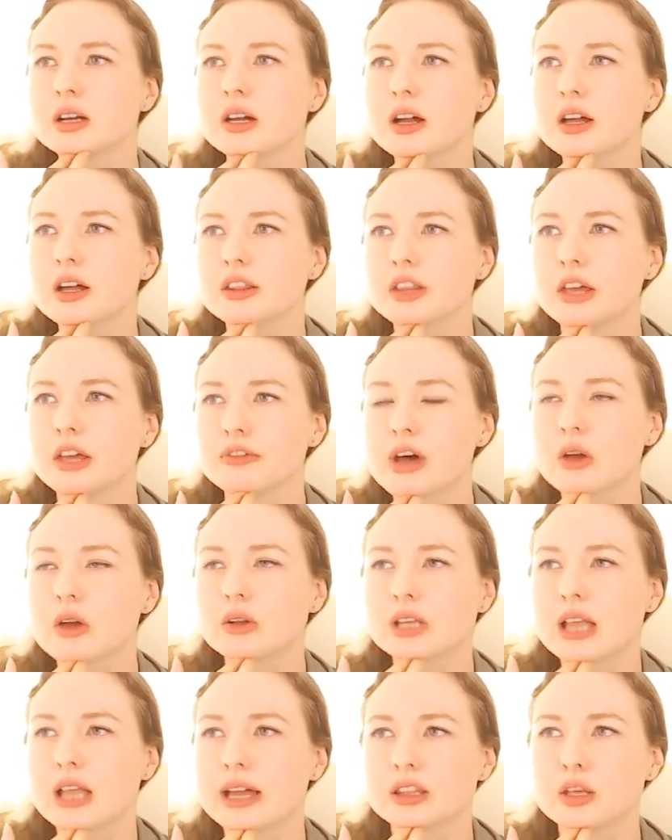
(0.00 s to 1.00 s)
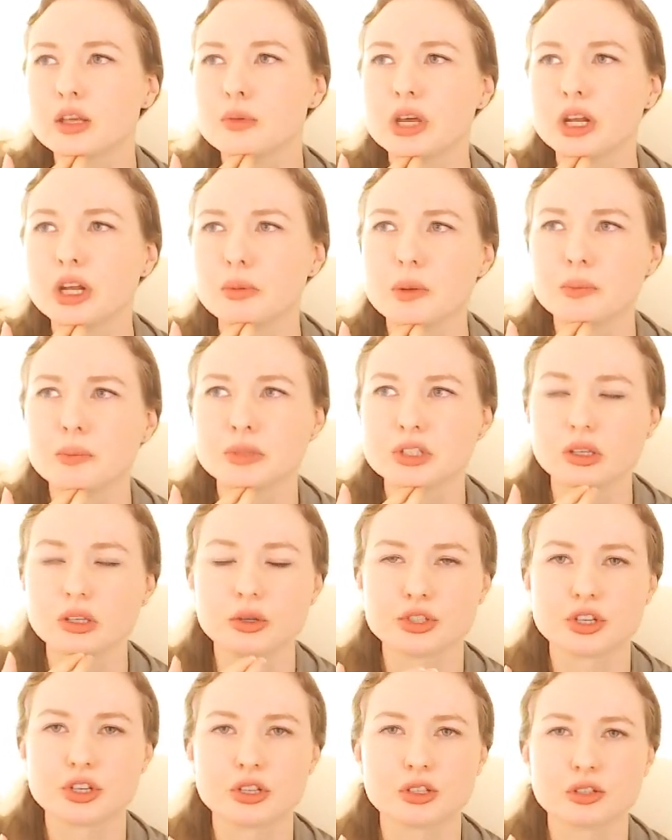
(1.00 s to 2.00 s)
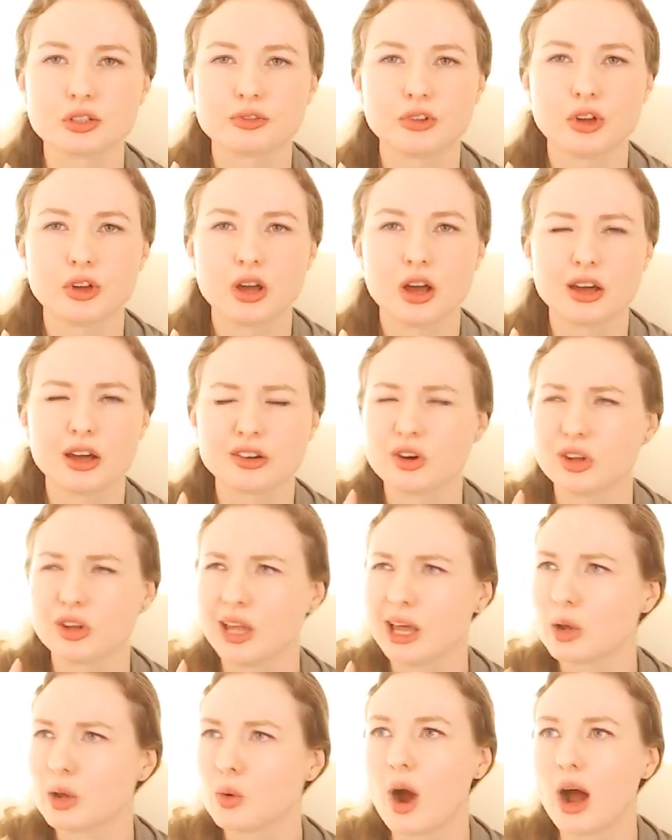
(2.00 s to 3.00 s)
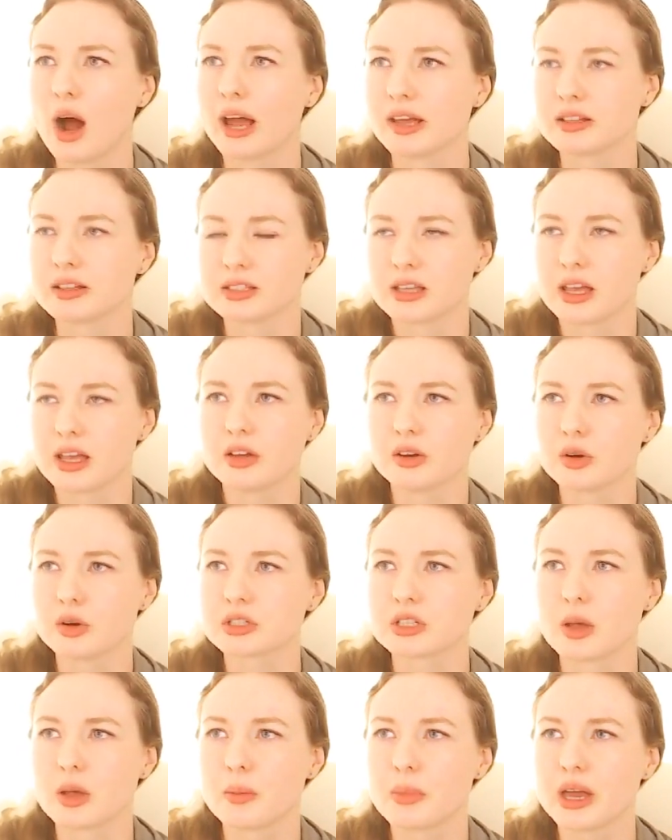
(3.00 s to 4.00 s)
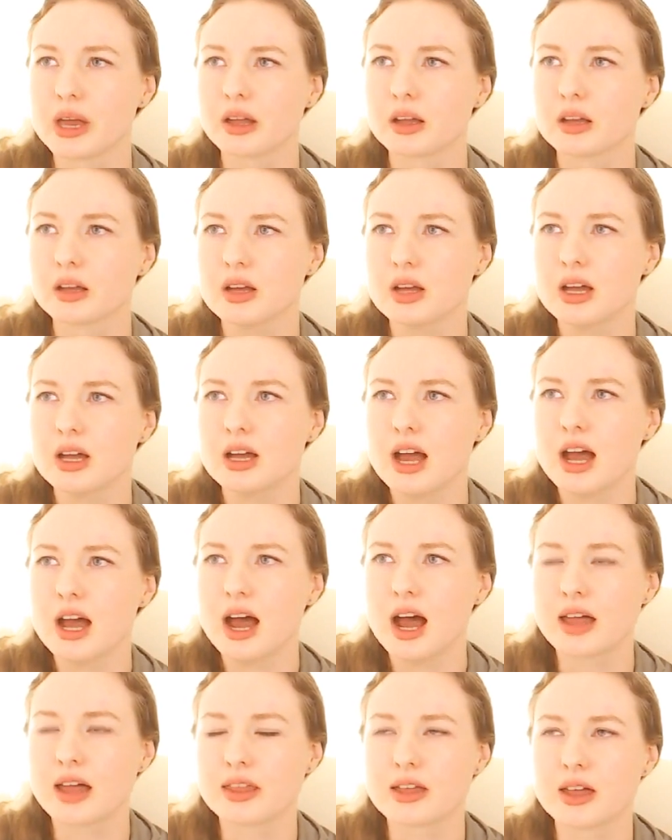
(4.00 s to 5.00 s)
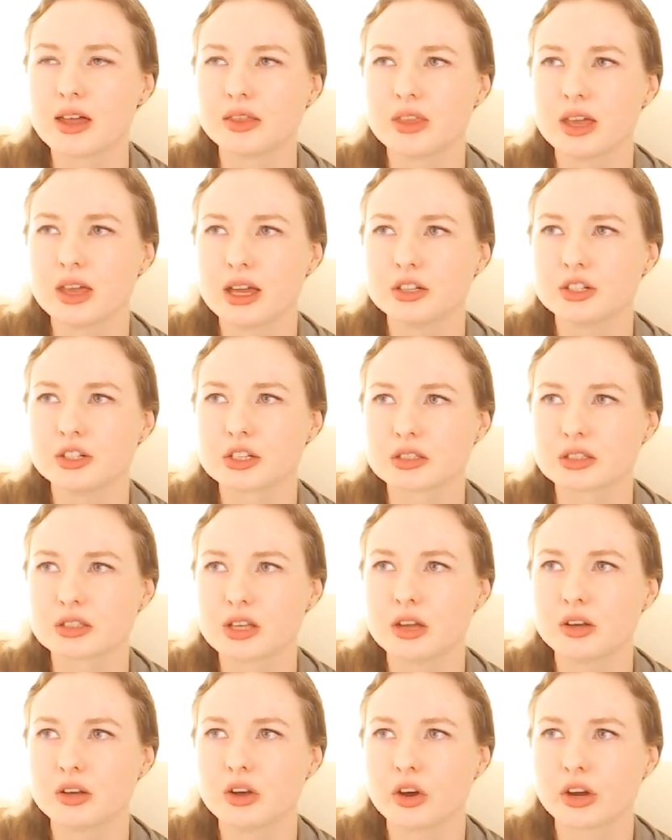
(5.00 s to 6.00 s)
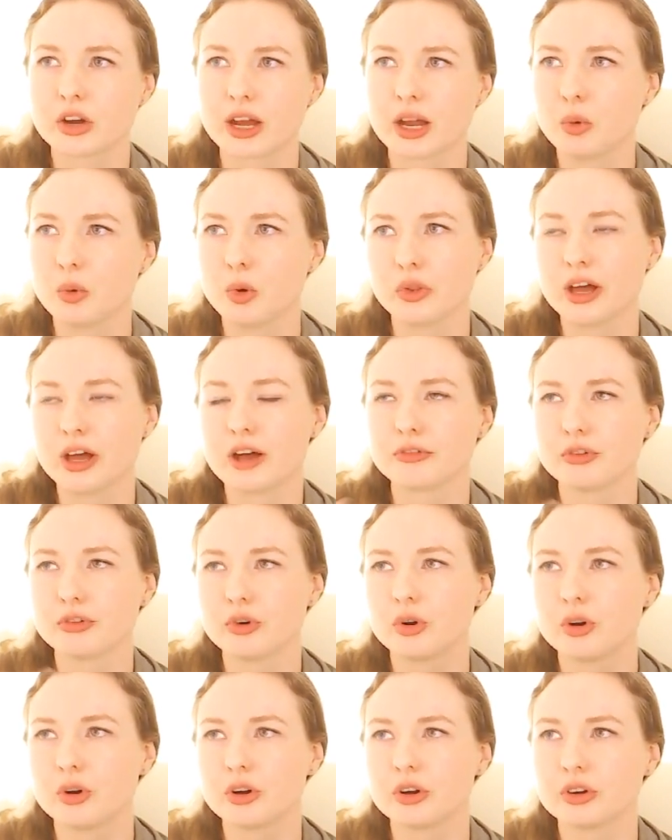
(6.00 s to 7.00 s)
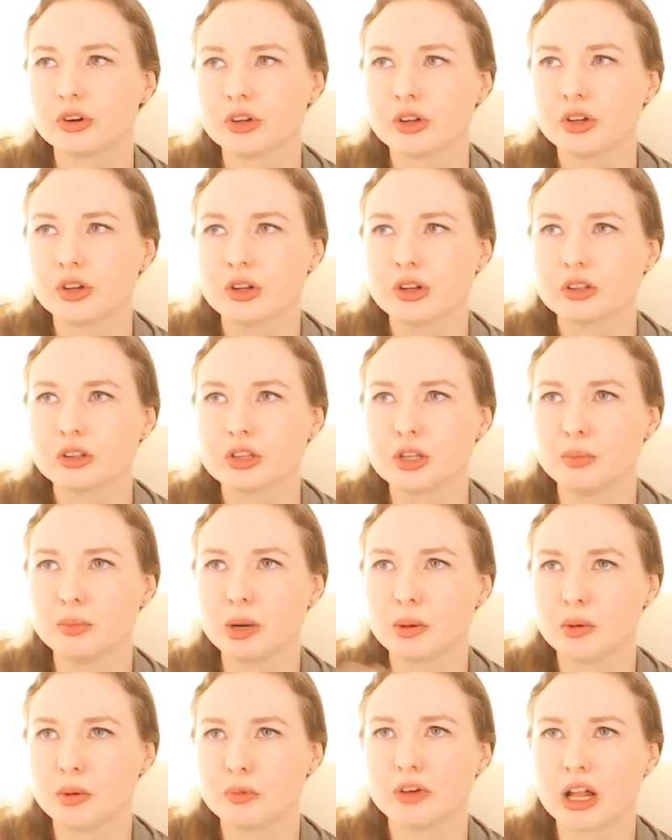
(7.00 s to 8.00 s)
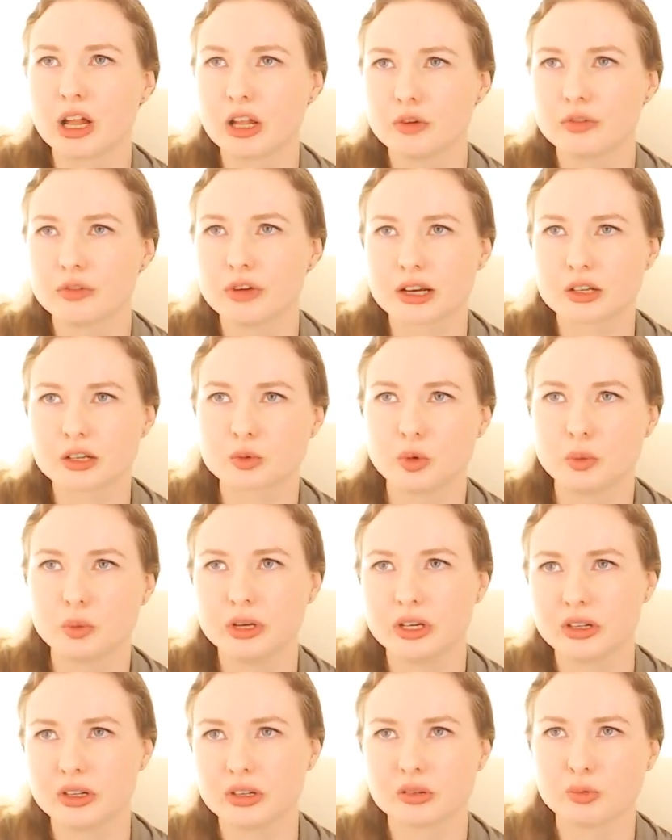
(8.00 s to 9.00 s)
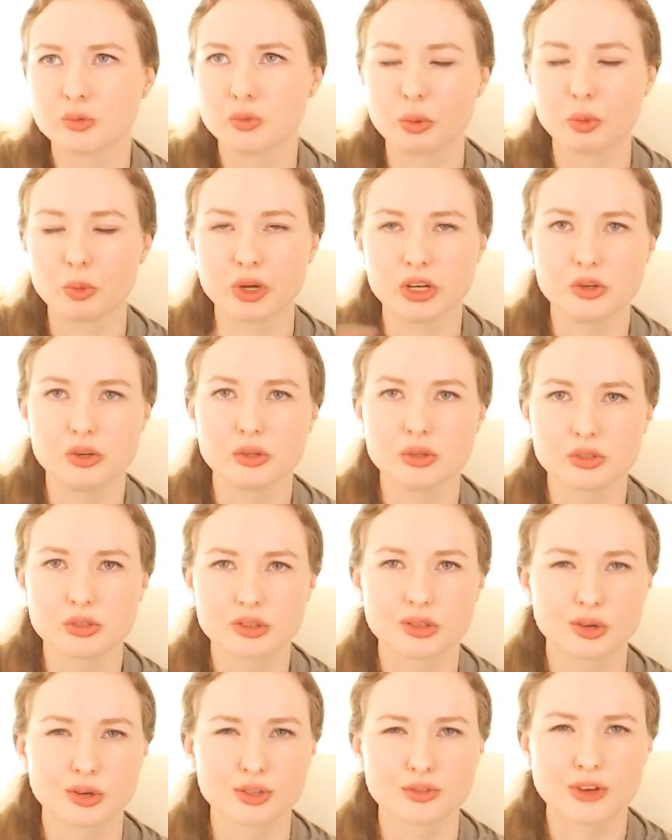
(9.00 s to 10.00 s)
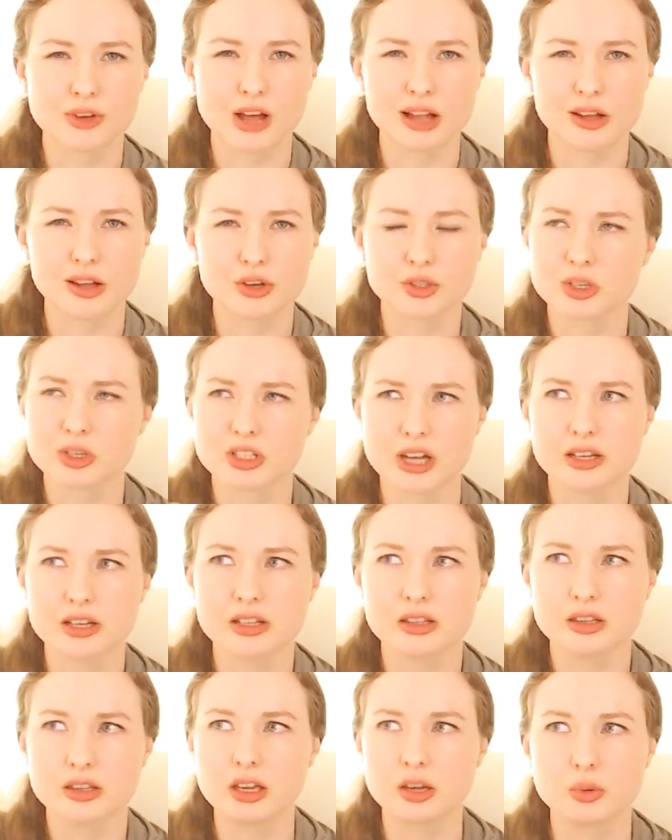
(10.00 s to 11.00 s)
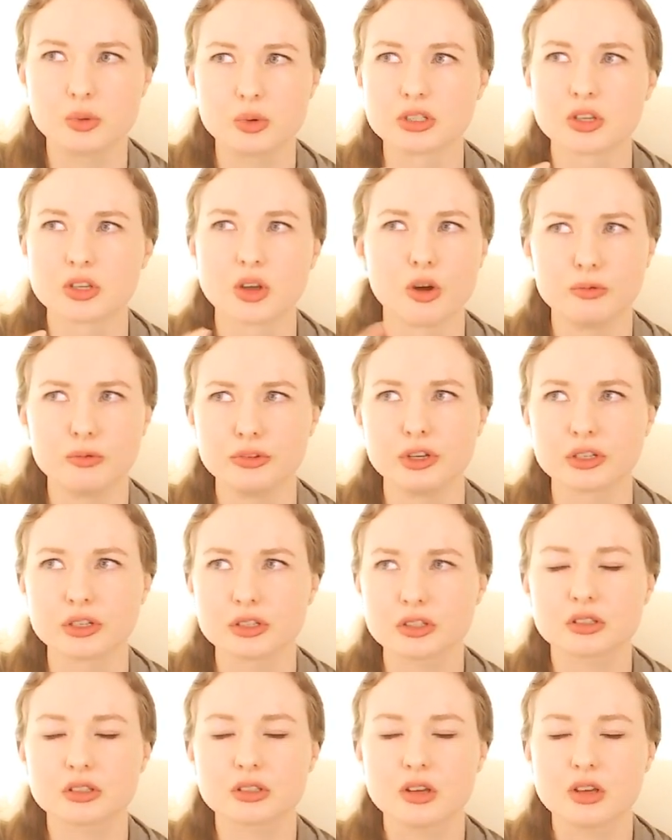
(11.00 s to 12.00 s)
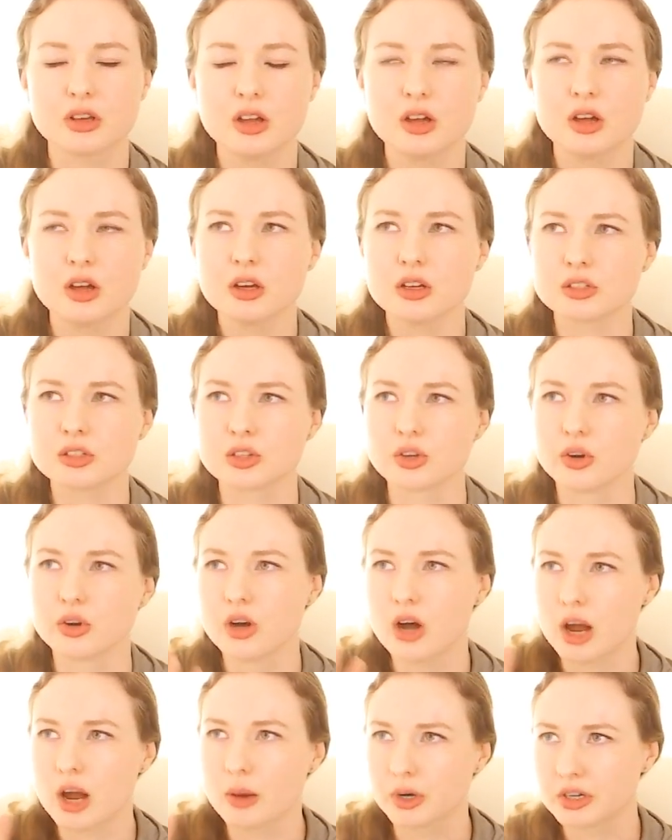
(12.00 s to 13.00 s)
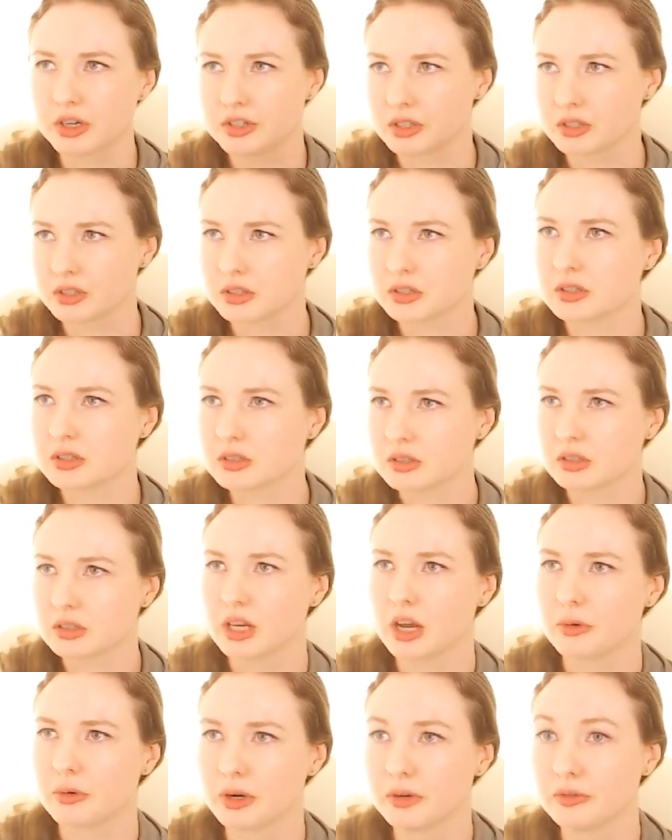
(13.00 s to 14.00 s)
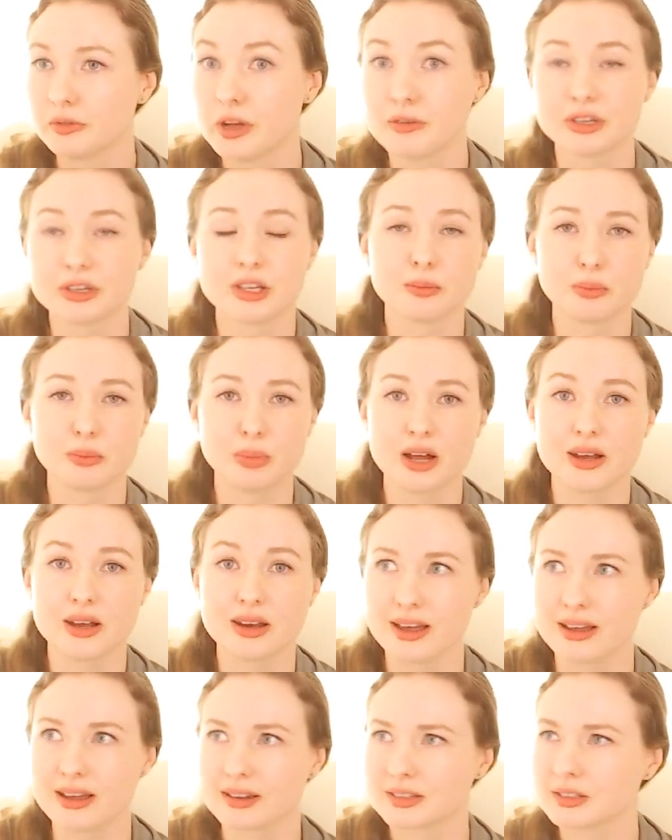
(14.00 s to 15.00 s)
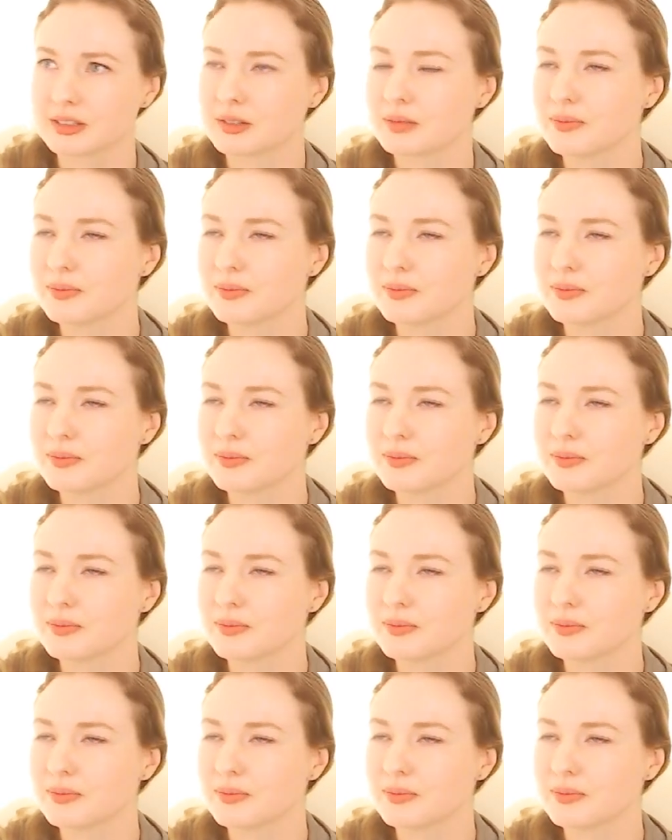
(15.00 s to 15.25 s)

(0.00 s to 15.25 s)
found like the minimum solutions for, I don't know, like y and z or something, and then they just said, okay, well therefore the minimum value of x will be when we use those values, which I didn't think was obvious. So I want to just get rid of everything but x.